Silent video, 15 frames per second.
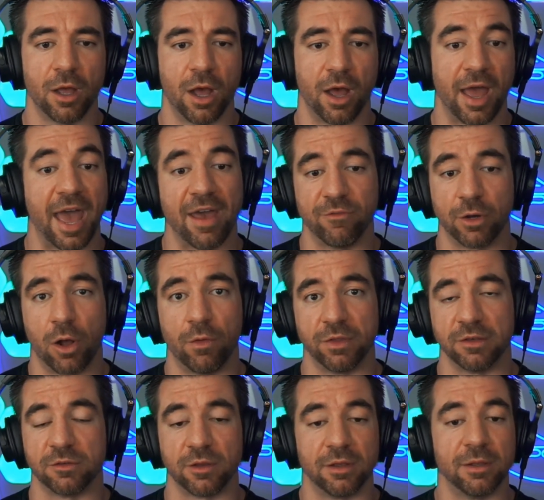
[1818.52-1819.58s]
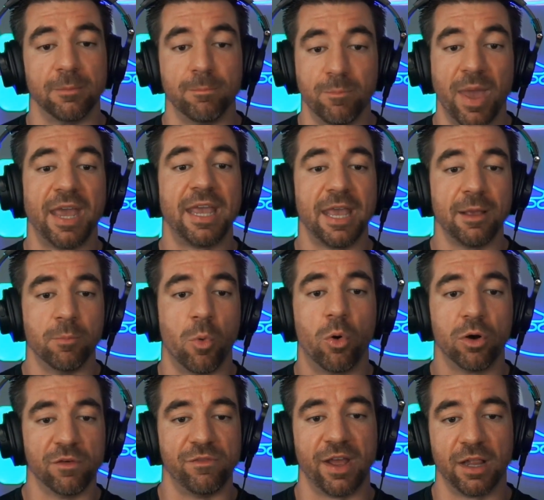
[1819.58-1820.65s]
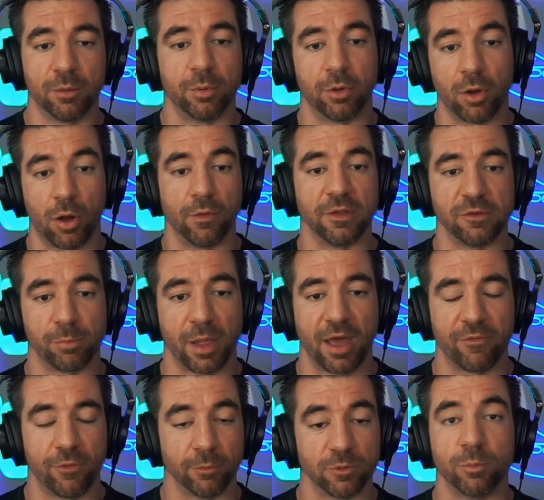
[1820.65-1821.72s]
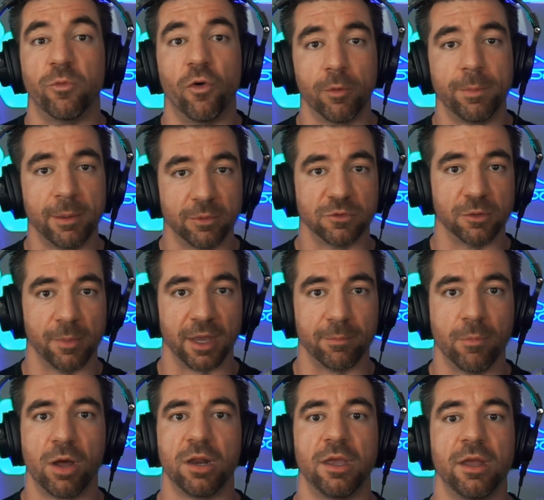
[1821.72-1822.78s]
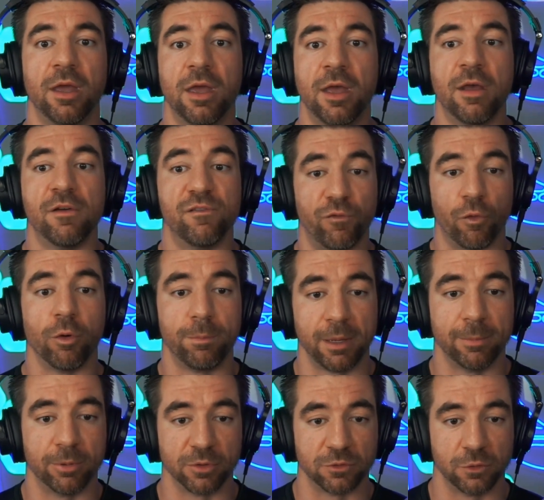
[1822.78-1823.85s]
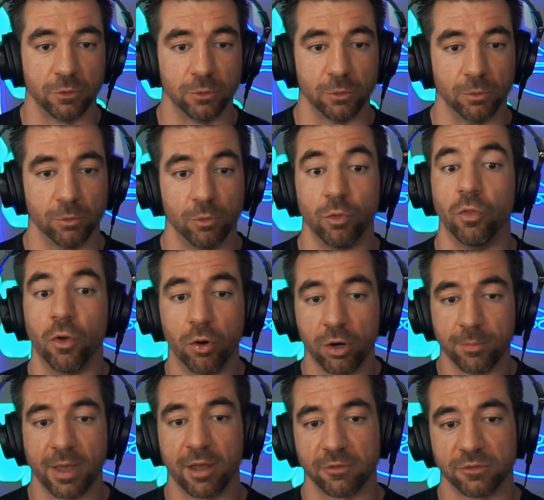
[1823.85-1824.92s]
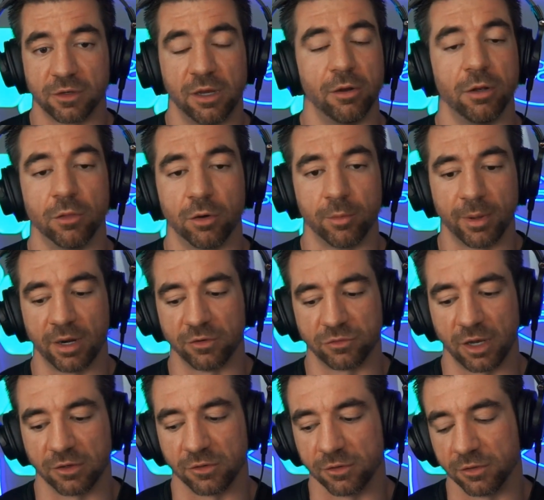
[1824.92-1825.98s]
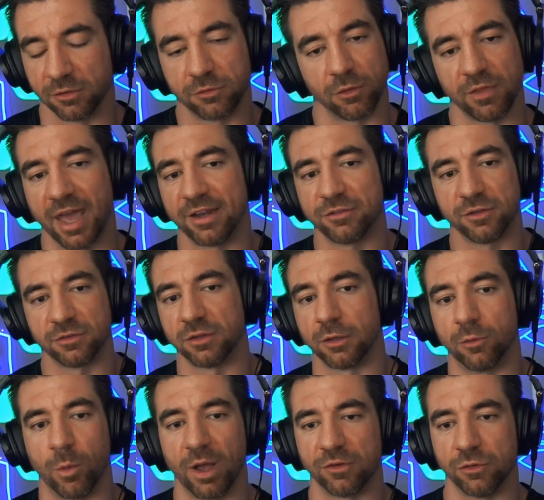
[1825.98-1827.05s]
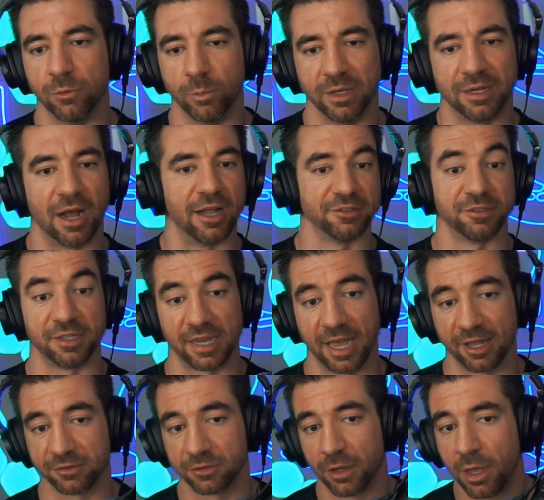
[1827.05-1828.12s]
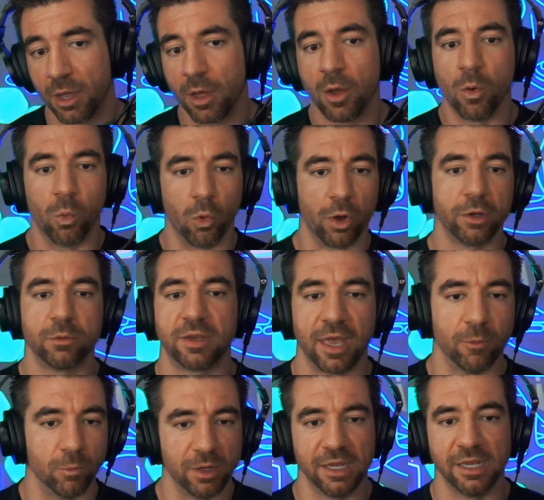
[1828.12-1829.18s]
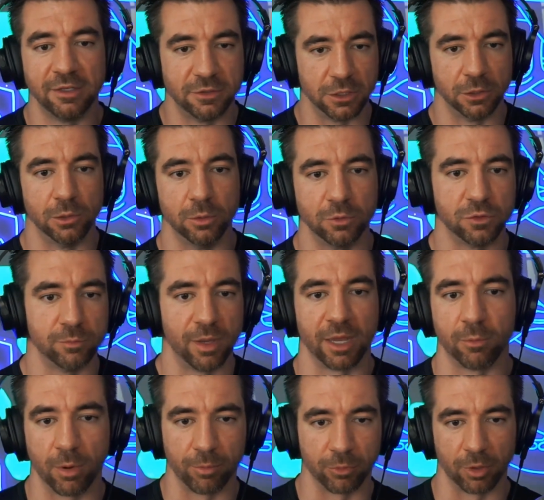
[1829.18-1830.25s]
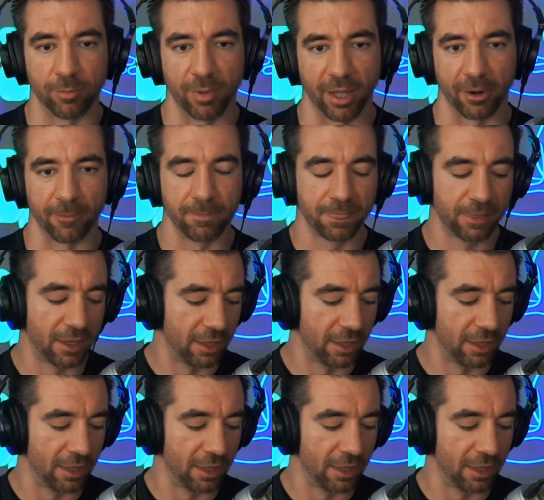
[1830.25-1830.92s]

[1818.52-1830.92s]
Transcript: uh, having all these, making more available all these platforms for people to make money, for people to learn about security, learn about education. And so that's just the question we constantly ask: What can we do to make Web three better?